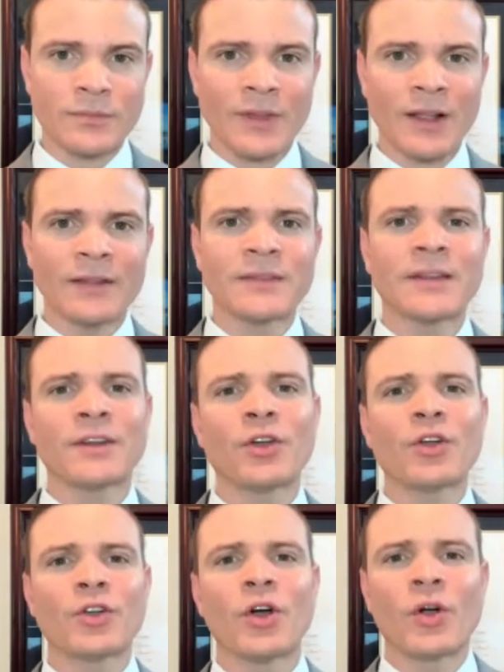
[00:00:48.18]
and then
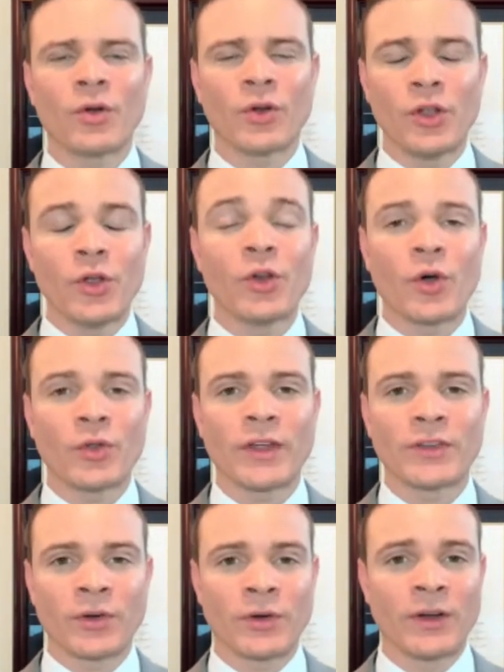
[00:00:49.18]
you know
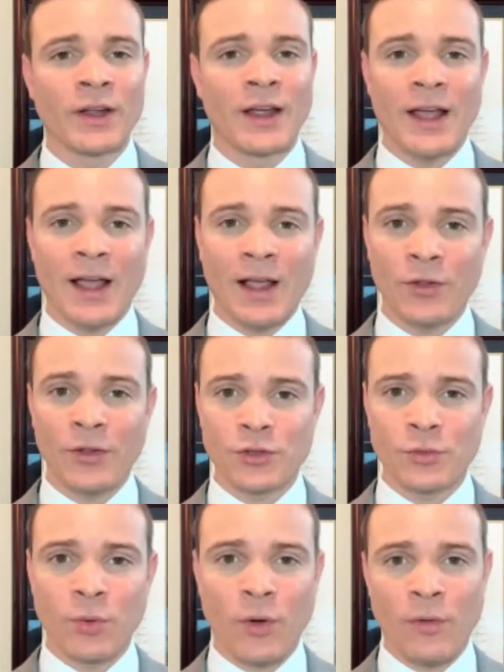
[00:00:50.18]
that they're
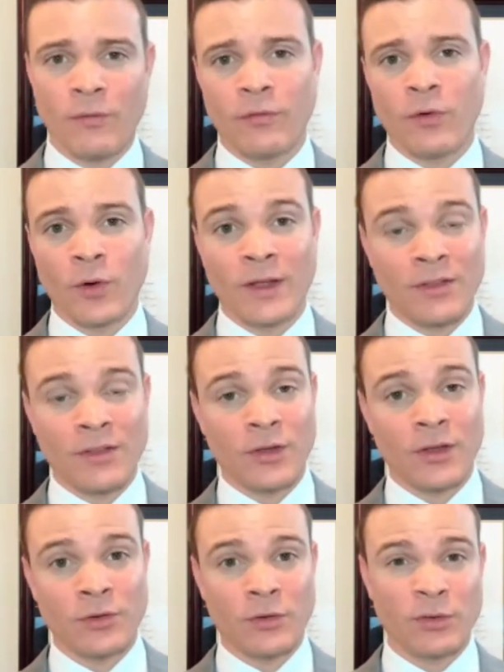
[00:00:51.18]
eligible for
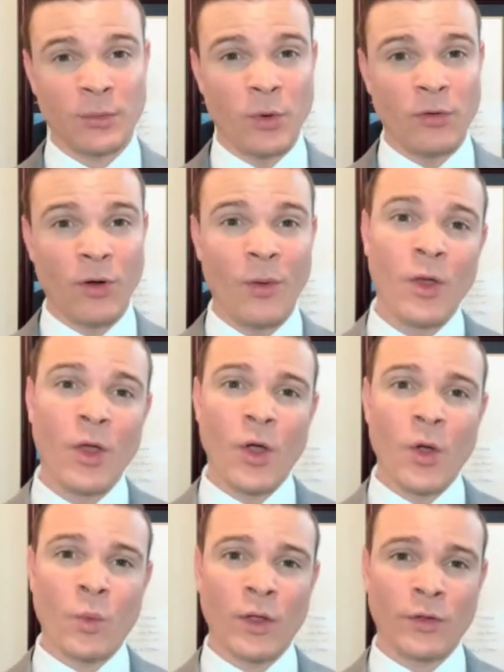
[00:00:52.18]
cancellation or removal,
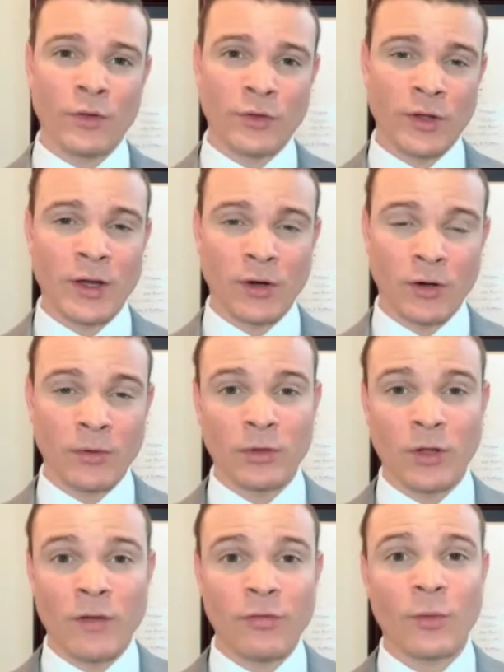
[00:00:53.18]
whether they are
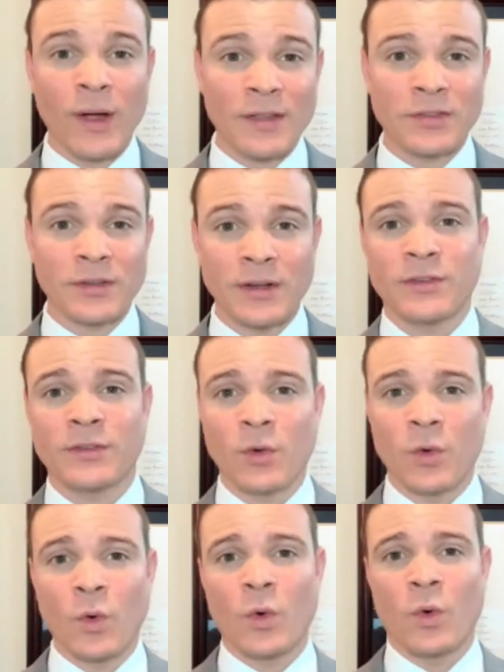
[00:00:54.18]
lawful residents
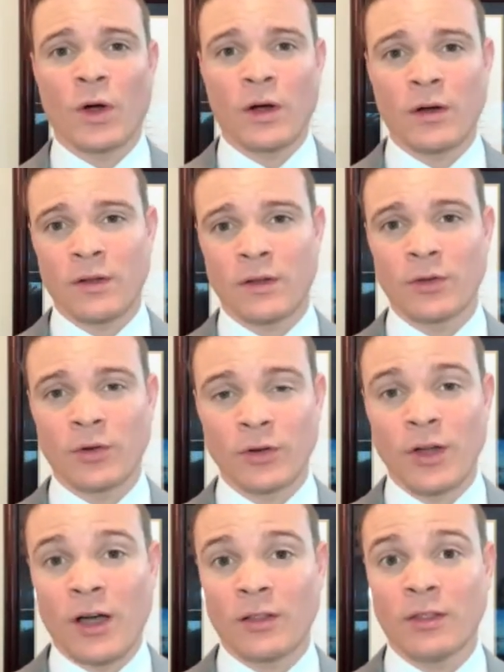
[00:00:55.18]
or they're
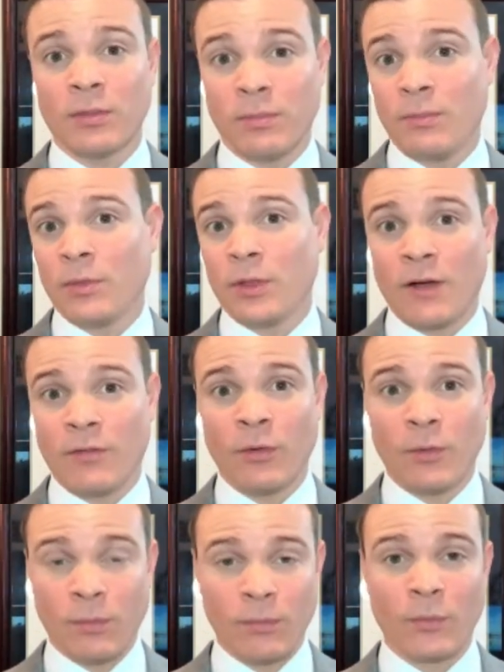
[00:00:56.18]

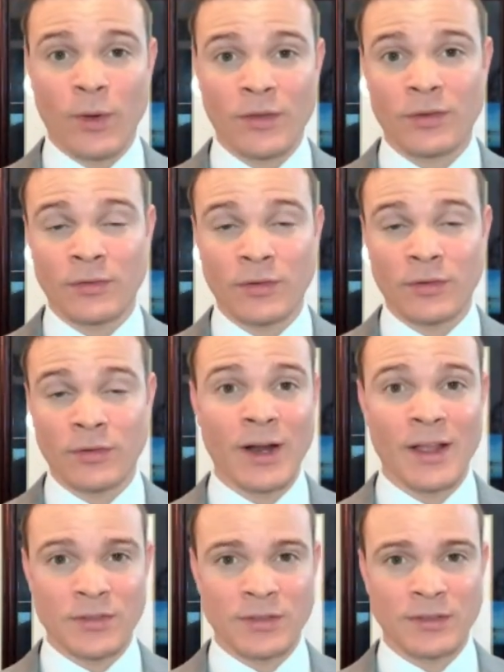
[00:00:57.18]
non-lawful residents of the
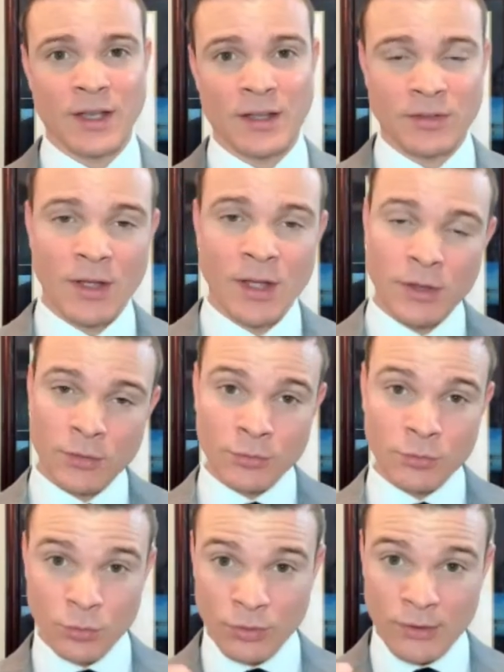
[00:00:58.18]
United States.
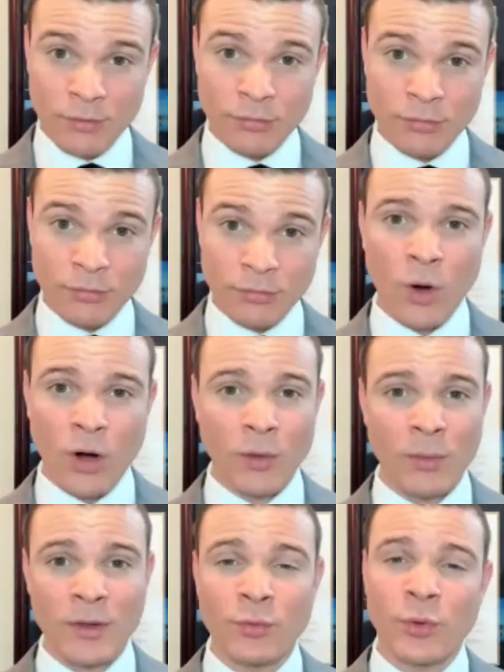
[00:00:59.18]
There's different
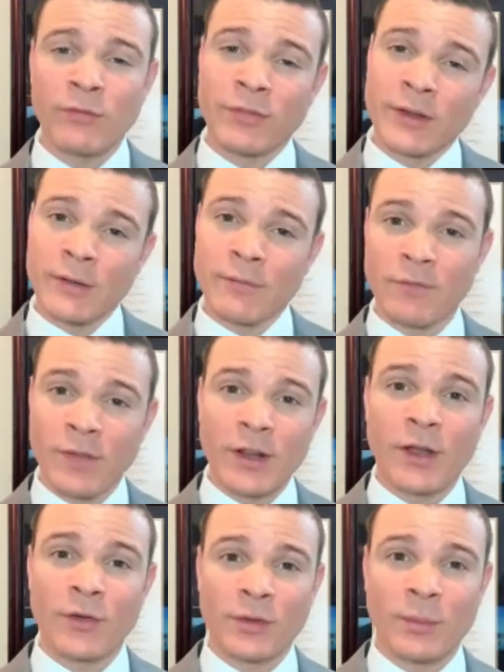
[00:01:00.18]
requirements. We've done
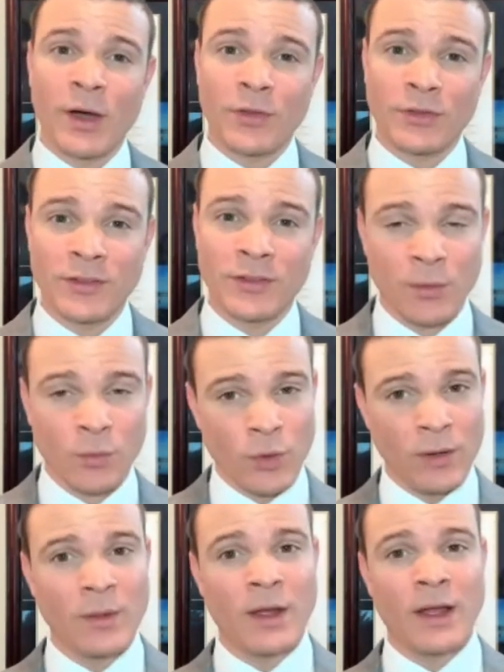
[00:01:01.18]
videos about this that
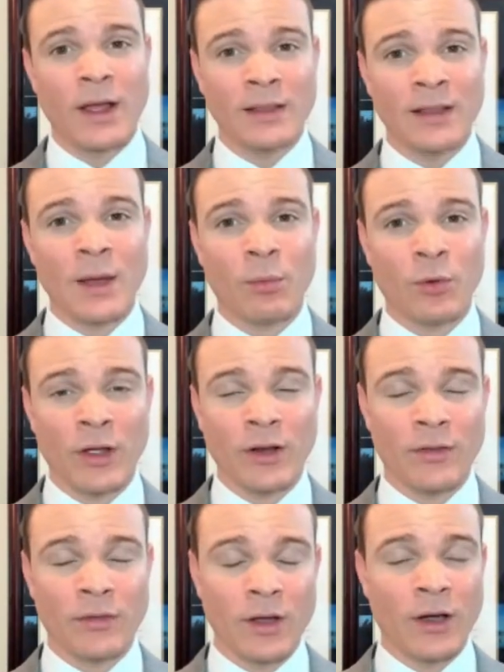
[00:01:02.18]
we elaborate
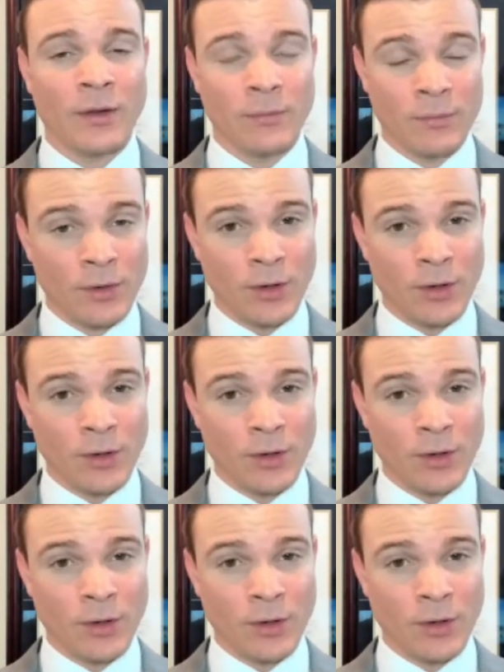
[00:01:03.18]
on